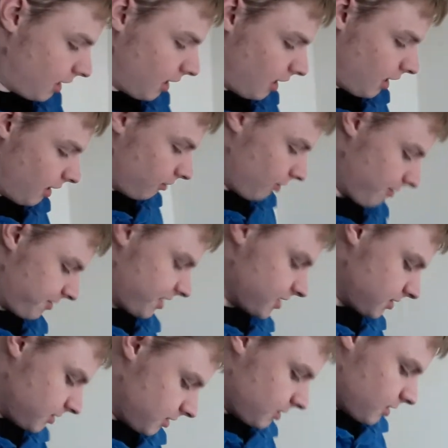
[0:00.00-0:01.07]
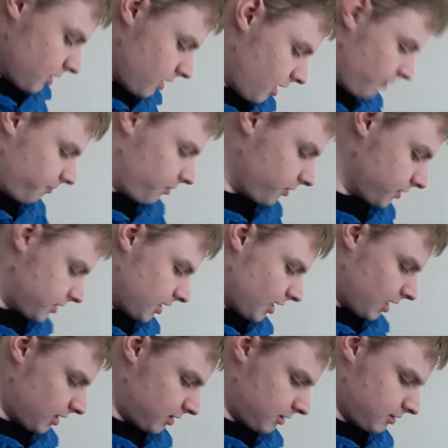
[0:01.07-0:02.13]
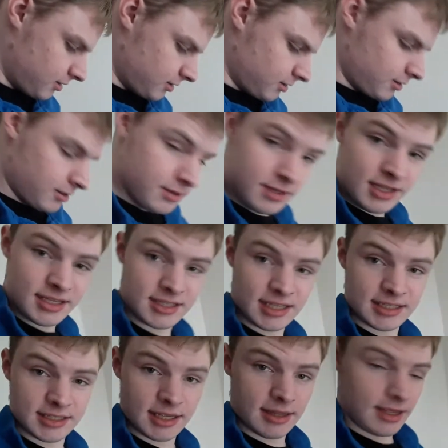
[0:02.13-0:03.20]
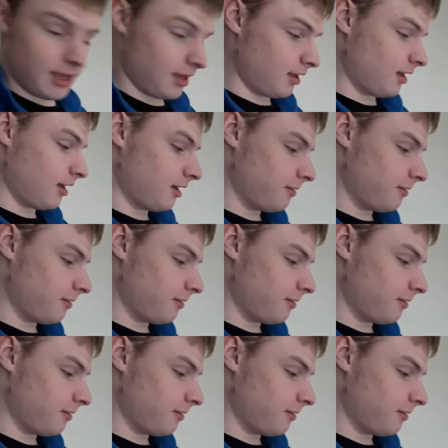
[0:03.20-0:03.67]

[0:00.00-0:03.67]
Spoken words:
I grabbed this. I put these things in there.